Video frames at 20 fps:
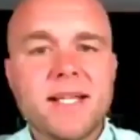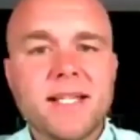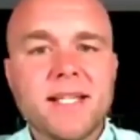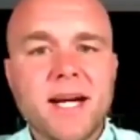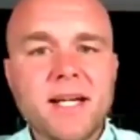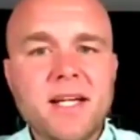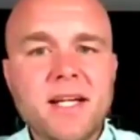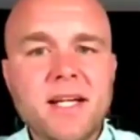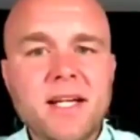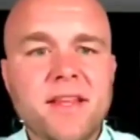
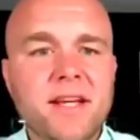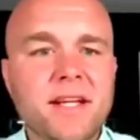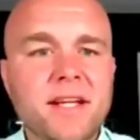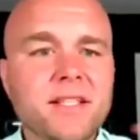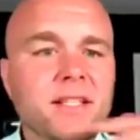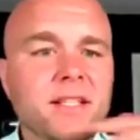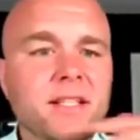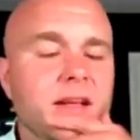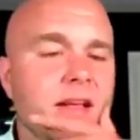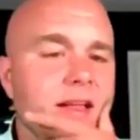kind of think
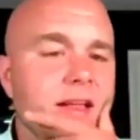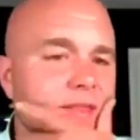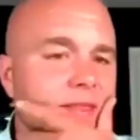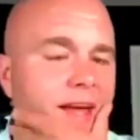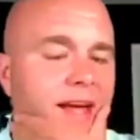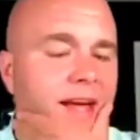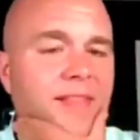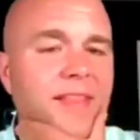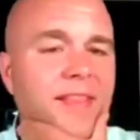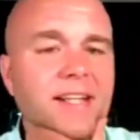
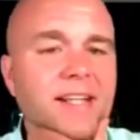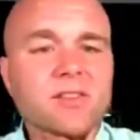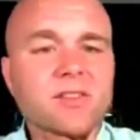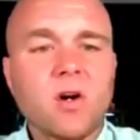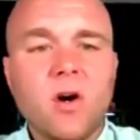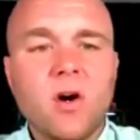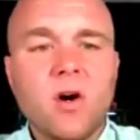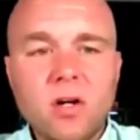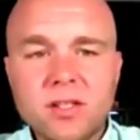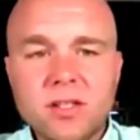that that's
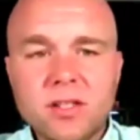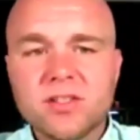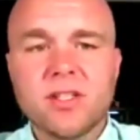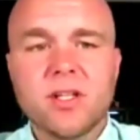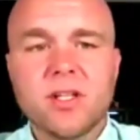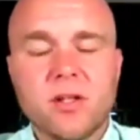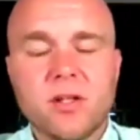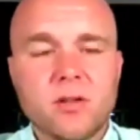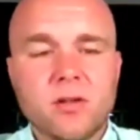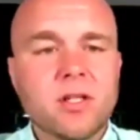
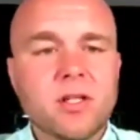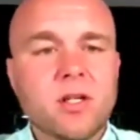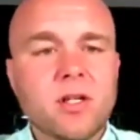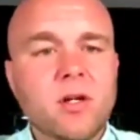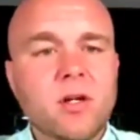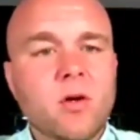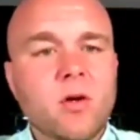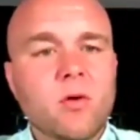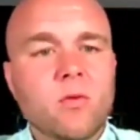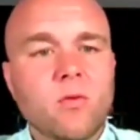also
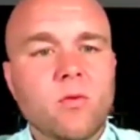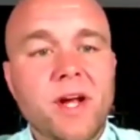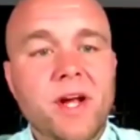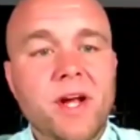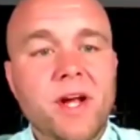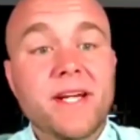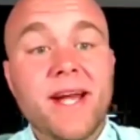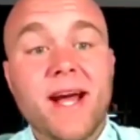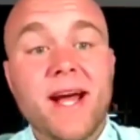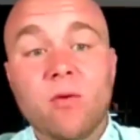
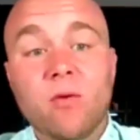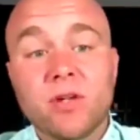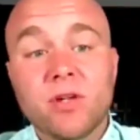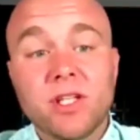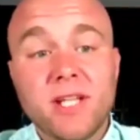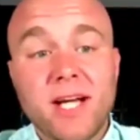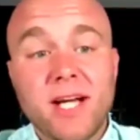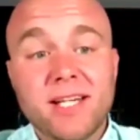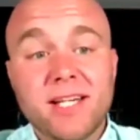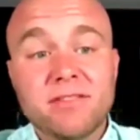right now what
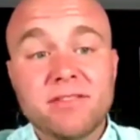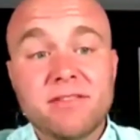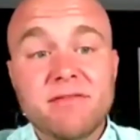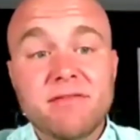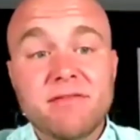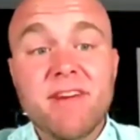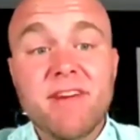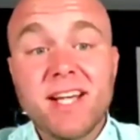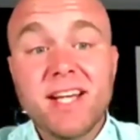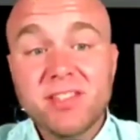a lot of
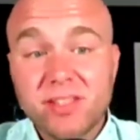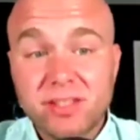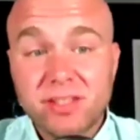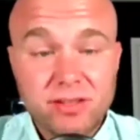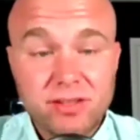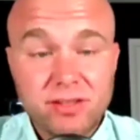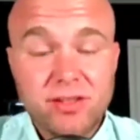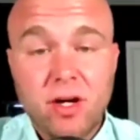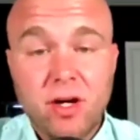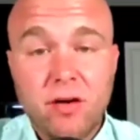
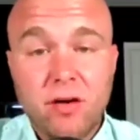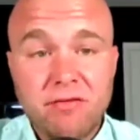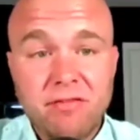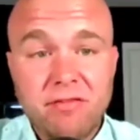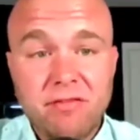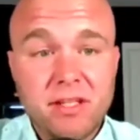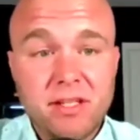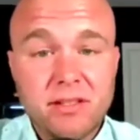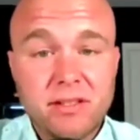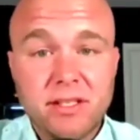investors are
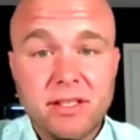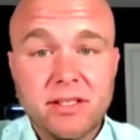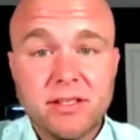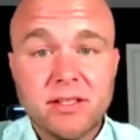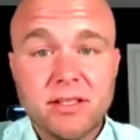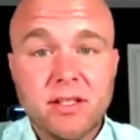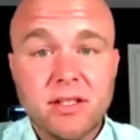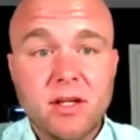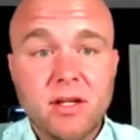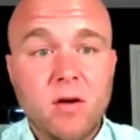feeling
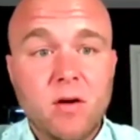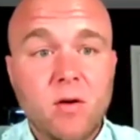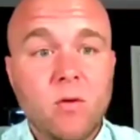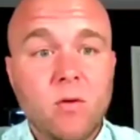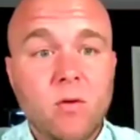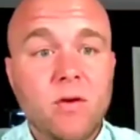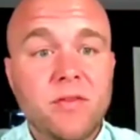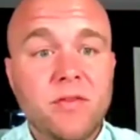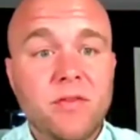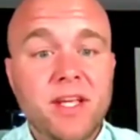
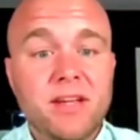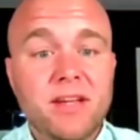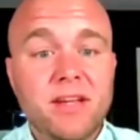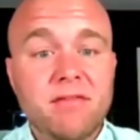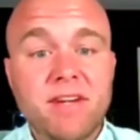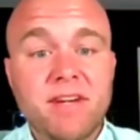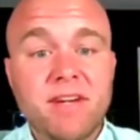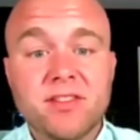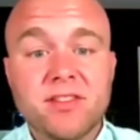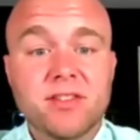on the
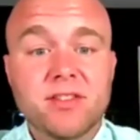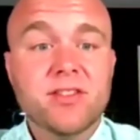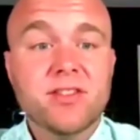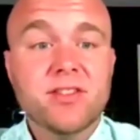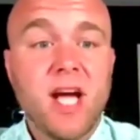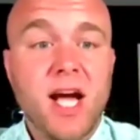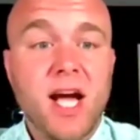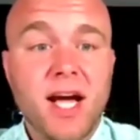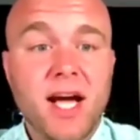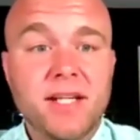investor
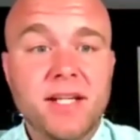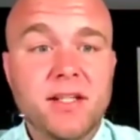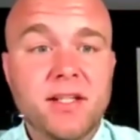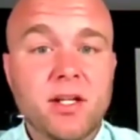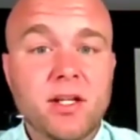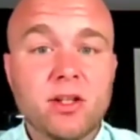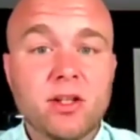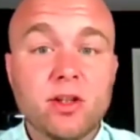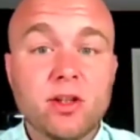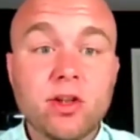side
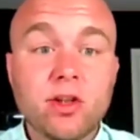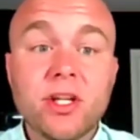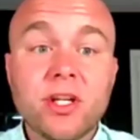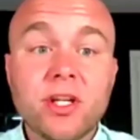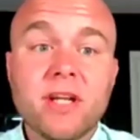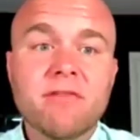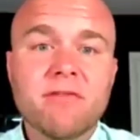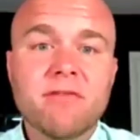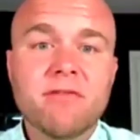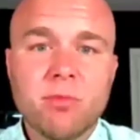
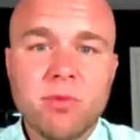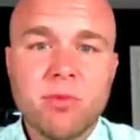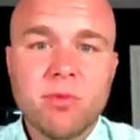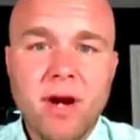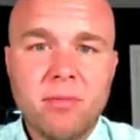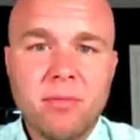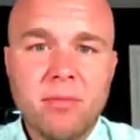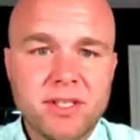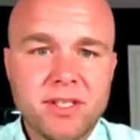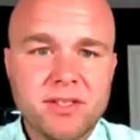looking for
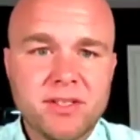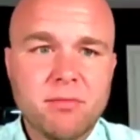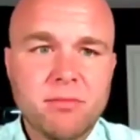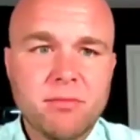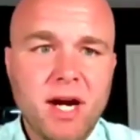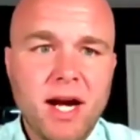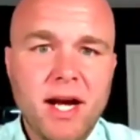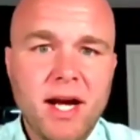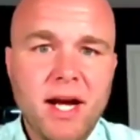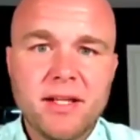properties
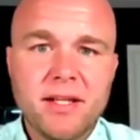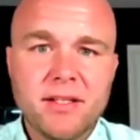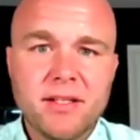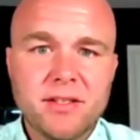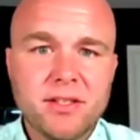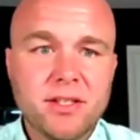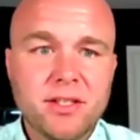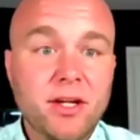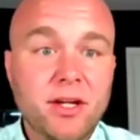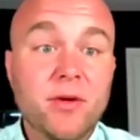to buy.
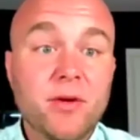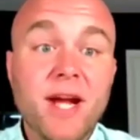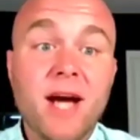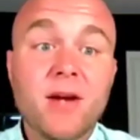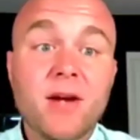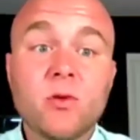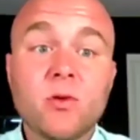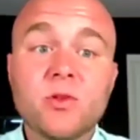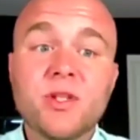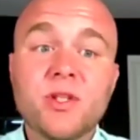You know,
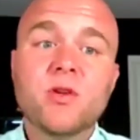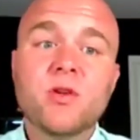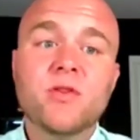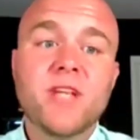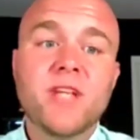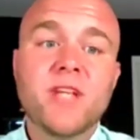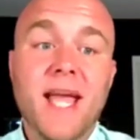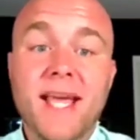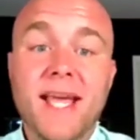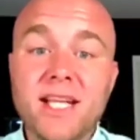not only
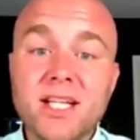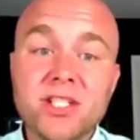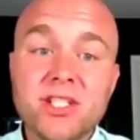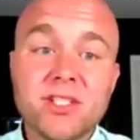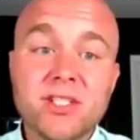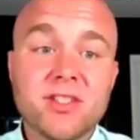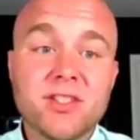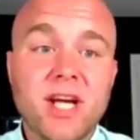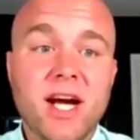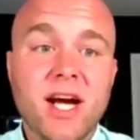on the
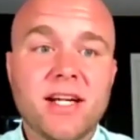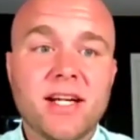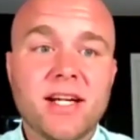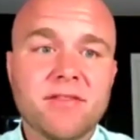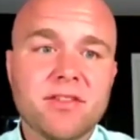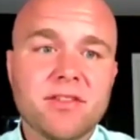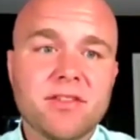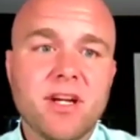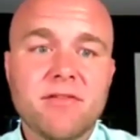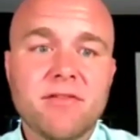agent
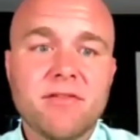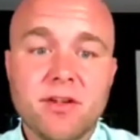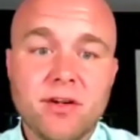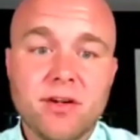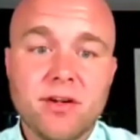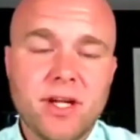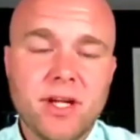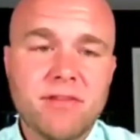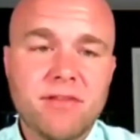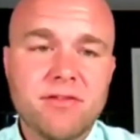side, if
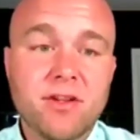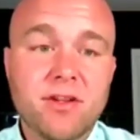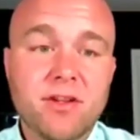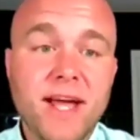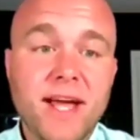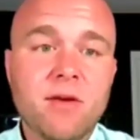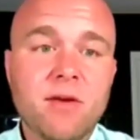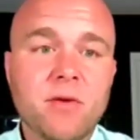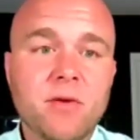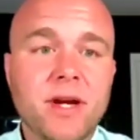you're
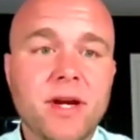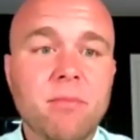that